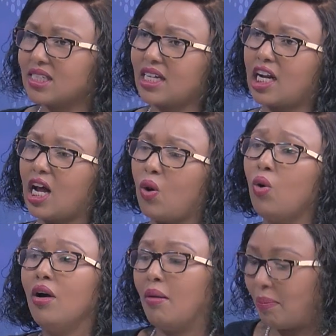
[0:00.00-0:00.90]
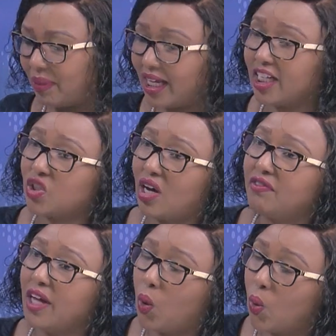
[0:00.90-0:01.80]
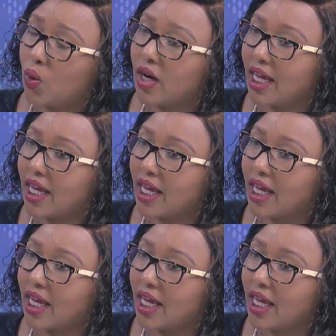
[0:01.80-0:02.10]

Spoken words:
can now begin to have their own